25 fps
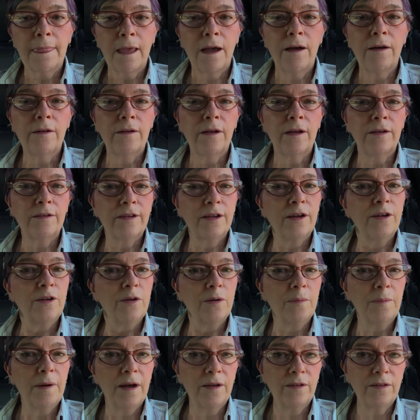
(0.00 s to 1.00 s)
I'll tell
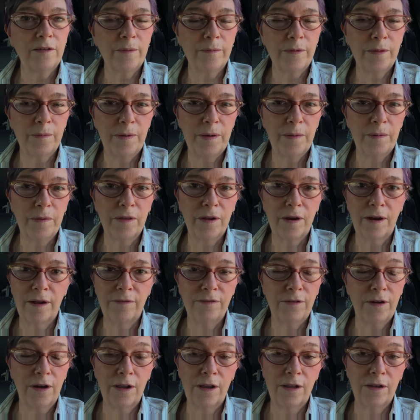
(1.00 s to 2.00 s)
you about some of the people that I
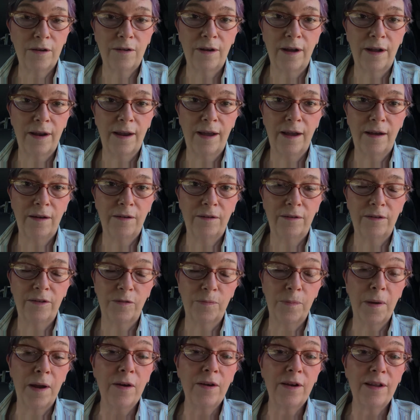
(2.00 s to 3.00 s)
follow and how
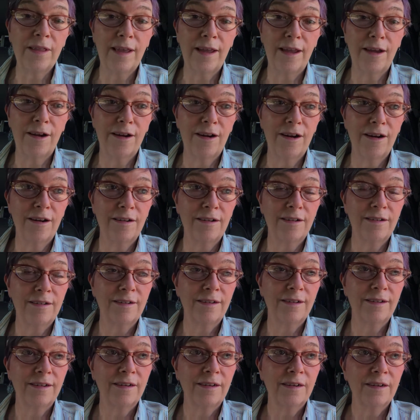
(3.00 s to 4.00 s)
inspiring they are.
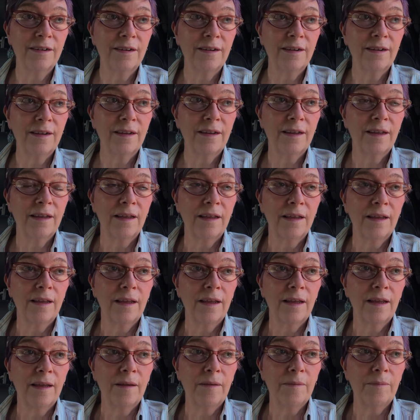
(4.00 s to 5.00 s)

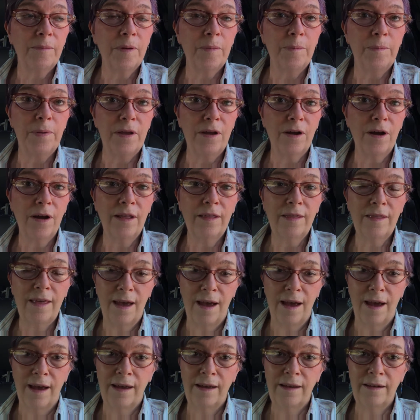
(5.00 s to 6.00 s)
But beyond
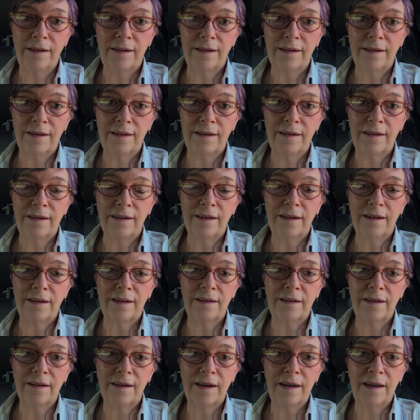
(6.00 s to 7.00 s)
that,
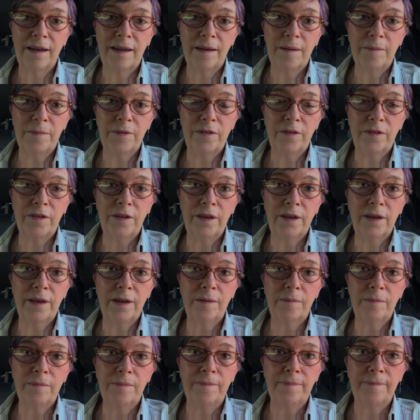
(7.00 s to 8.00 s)
I am
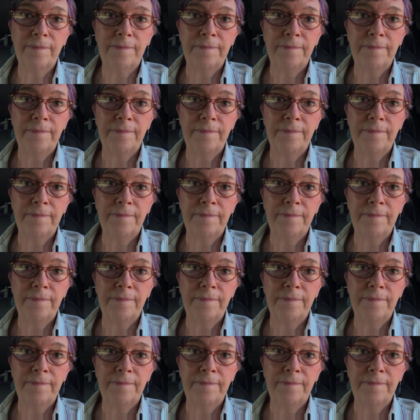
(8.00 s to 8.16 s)
seeing